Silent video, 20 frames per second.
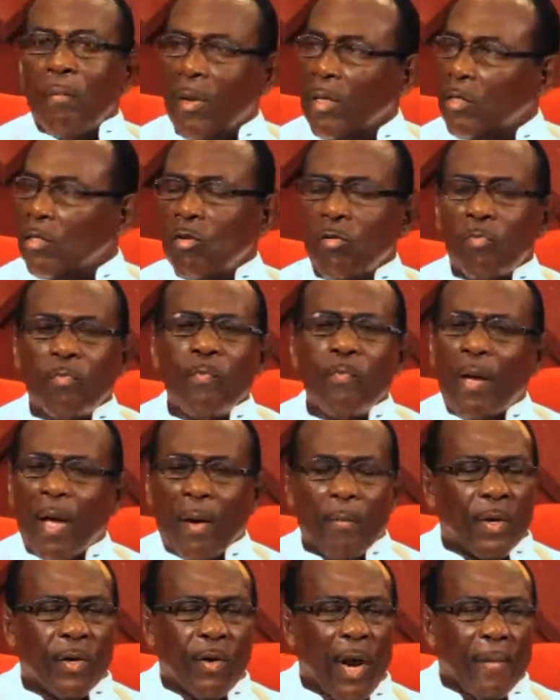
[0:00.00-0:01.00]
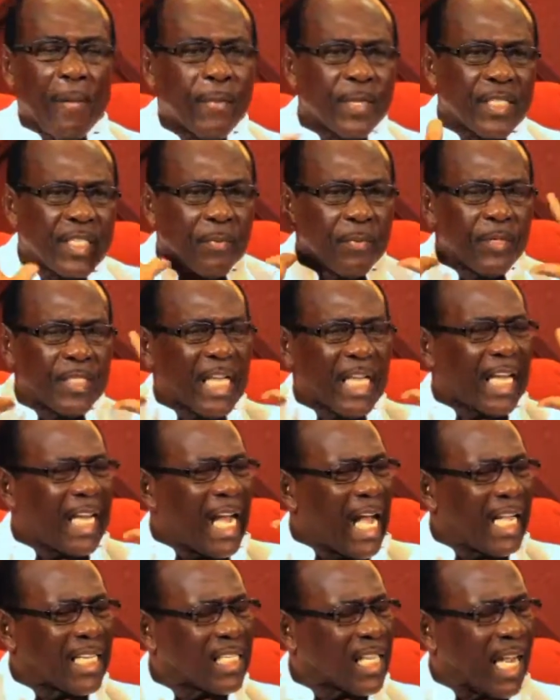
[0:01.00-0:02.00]
you, Manuel, busy, busy, I
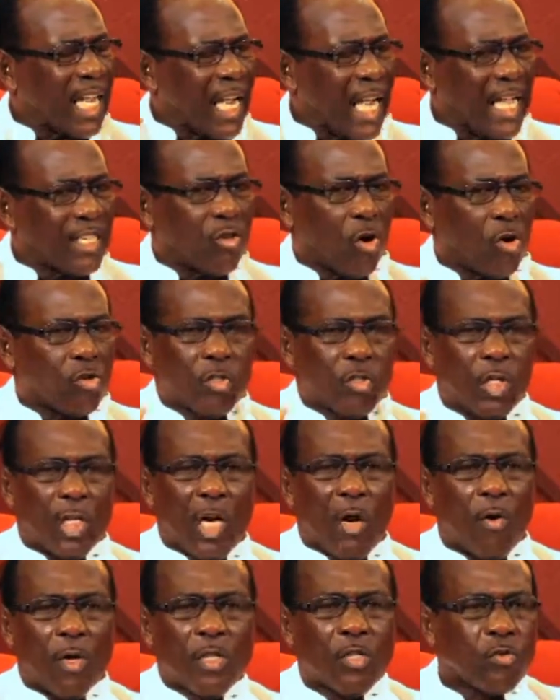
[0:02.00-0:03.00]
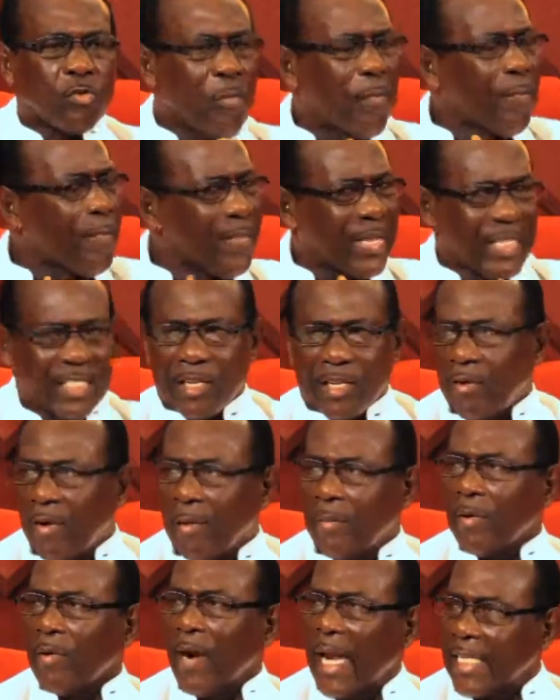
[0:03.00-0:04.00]
can't, I can't talk to you now. All you too
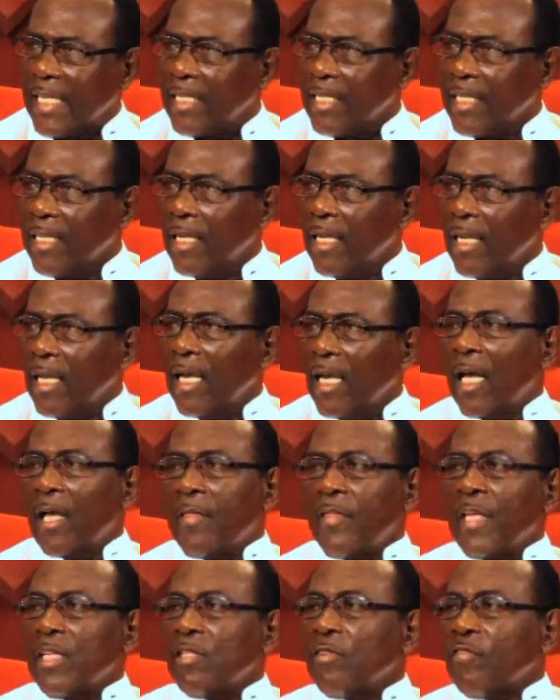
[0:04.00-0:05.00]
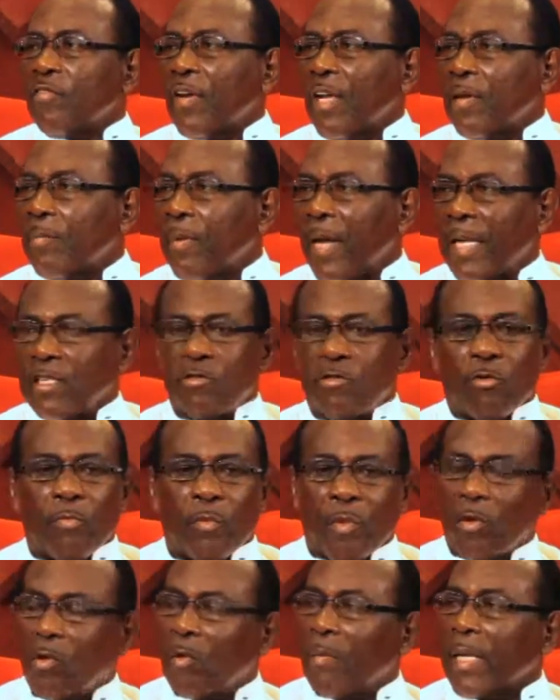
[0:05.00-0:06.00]
miserable, right? and then you find Pan
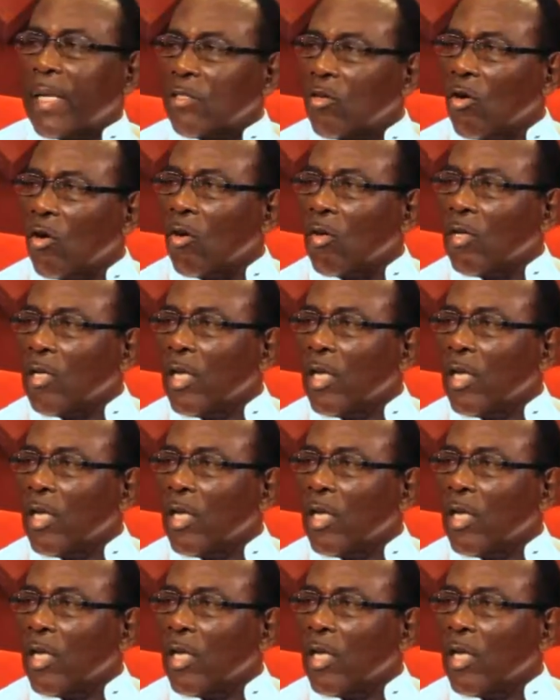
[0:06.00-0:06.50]
Trinbago might call,